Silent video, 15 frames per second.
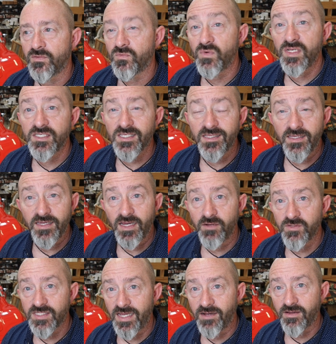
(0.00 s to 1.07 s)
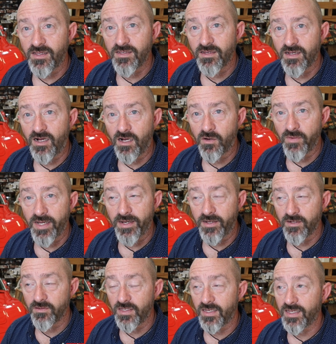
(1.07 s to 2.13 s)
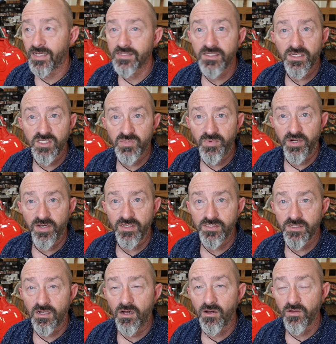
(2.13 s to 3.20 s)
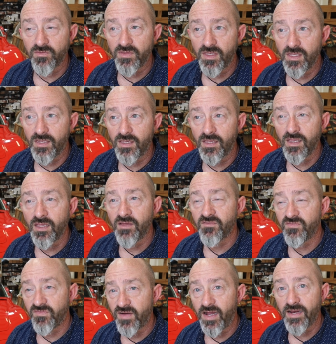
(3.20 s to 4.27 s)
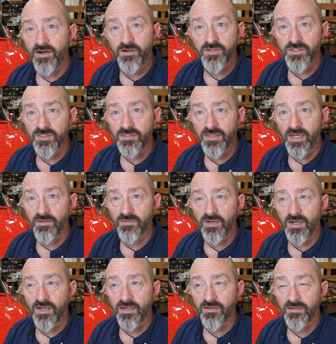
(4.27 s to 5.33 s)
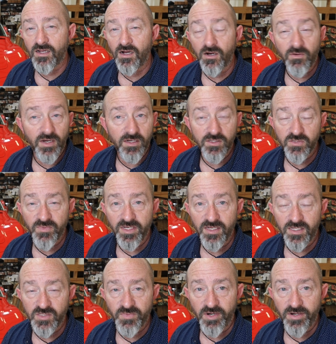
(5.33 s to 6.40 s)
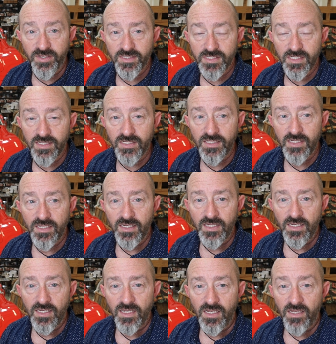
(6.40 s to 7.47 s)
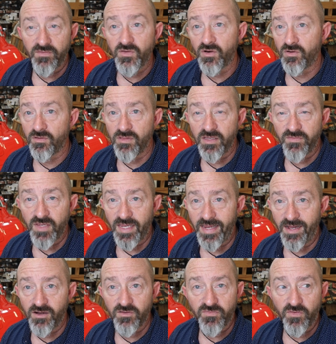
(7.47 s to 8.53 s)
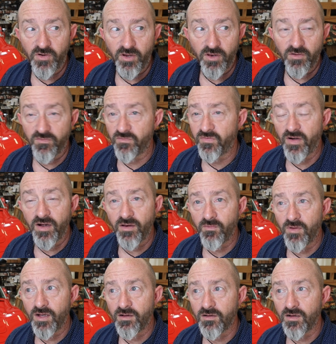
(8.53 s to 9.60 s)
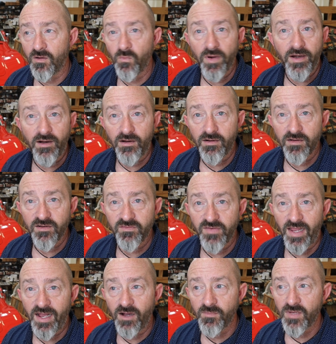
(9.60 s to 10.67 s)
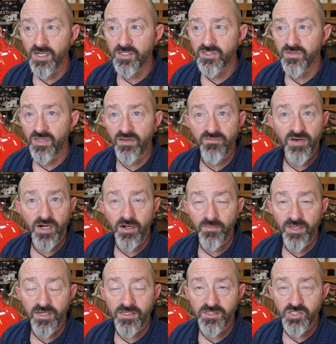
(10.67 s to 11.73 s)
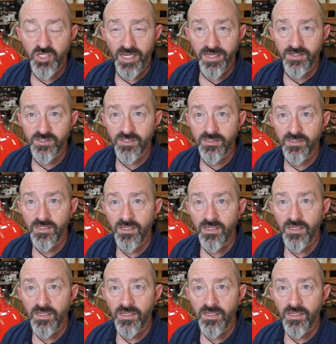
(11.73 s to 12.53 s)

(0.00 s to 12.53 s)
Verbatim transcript: Recently, I was out in Colorado and got to experience all the fires that uh, Colorado has been experiencing. If you live in California, you're very well aware of how much the environment is changing.